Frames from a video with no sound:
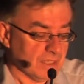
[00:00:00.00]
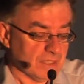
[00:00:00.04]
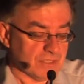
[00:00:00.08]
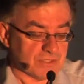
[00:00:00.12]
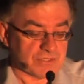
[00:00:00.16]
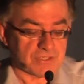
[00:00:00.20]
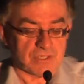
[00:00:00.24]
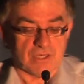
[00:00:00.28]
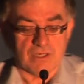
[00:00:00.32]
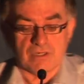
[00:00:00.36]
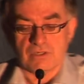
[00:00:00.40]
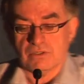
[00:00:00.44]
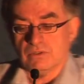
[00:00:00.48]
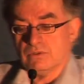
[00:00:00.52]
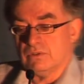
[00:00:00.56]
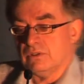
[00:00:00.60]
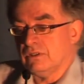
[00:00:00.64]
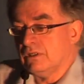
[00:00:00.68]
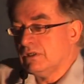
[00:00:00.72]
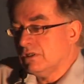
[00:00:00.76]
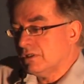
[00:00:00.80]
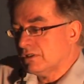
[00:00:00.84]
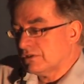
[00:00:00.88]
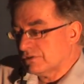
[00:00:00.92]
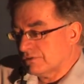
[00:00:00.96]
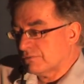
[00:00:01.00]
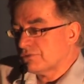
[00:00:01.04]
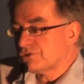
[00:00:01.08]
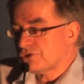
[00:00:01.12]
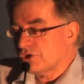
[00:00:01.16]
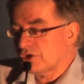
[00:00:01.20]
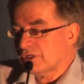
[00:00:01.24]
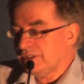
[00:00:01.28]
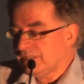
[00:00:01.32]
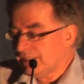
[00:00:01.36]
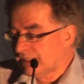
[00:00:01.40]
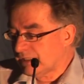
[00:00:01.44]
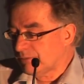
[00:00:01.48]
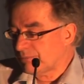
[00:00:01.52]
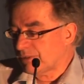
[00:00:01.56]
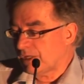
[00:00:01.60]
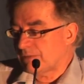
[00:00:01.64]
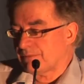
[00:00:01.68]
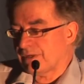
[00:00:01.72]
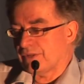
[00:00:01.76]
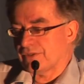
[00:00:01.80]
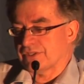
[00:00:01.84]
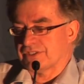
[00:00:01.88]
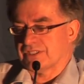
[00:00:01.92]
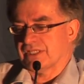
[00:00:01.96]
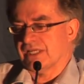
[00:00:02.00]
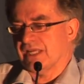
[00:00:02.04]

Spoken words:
So we'll talk a little bit about this.